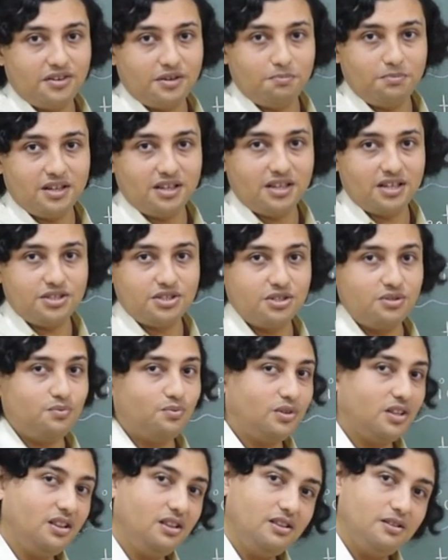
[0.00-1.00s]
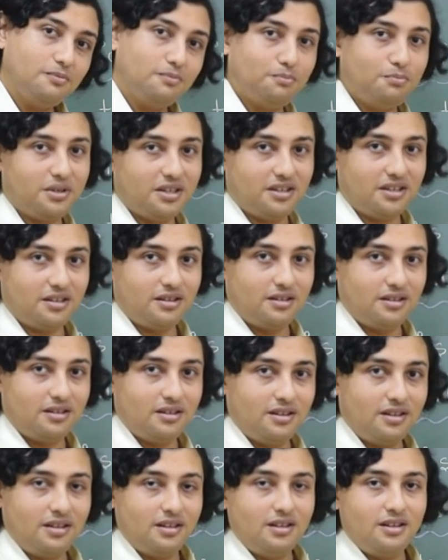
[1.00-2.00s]
replication will begin.
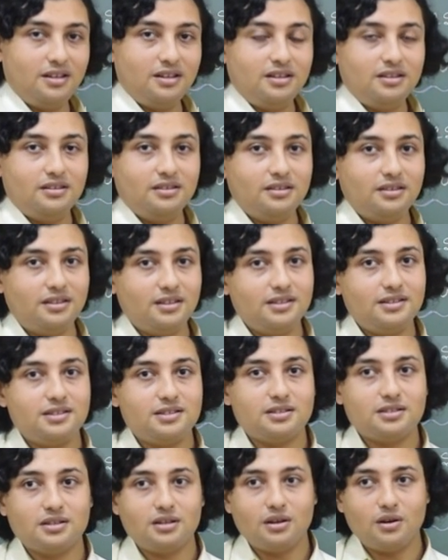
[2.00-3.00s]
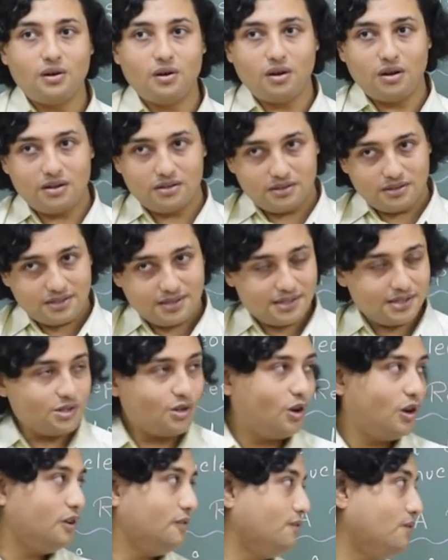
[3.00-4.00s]
This, this is
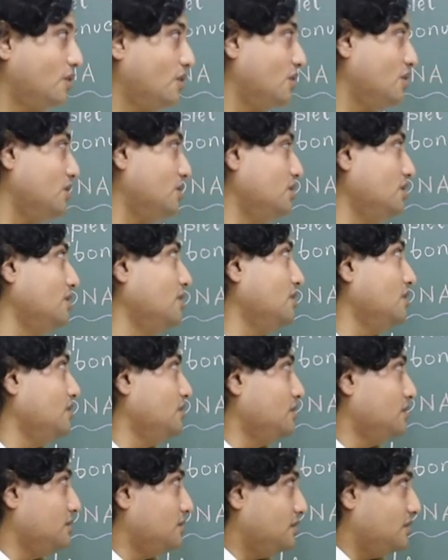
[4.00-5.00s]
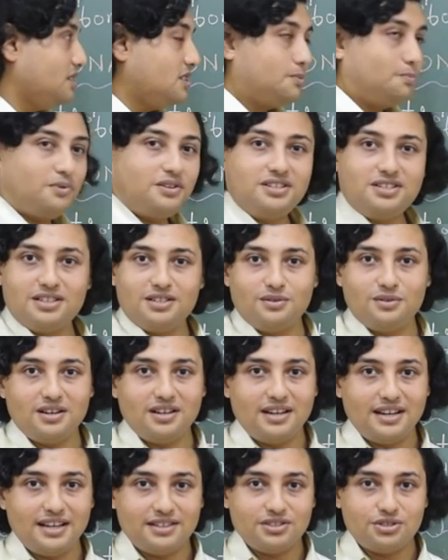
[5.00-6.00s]
all for this particular
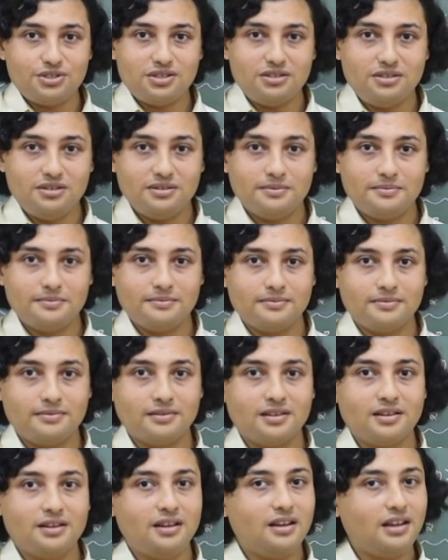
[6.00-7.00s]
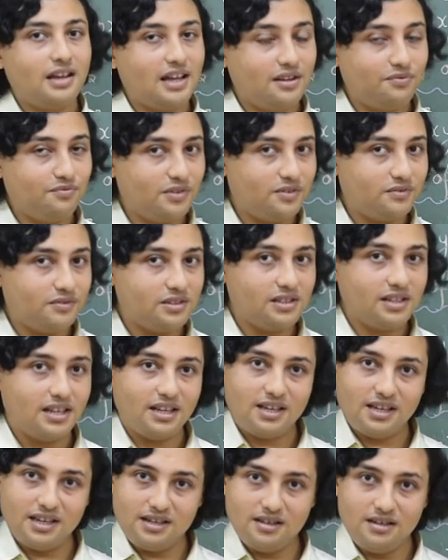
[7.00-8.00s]
lecture and we will
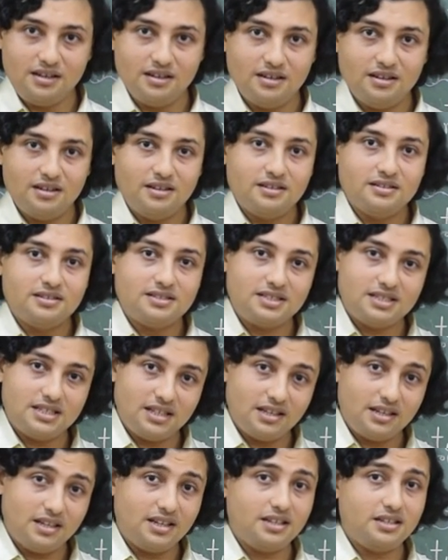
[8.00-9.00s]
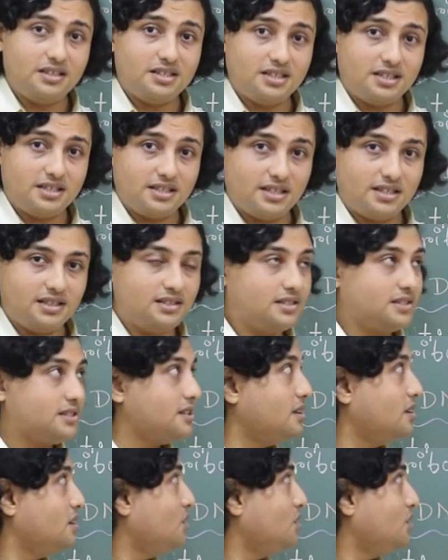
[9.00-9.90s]
again deal in details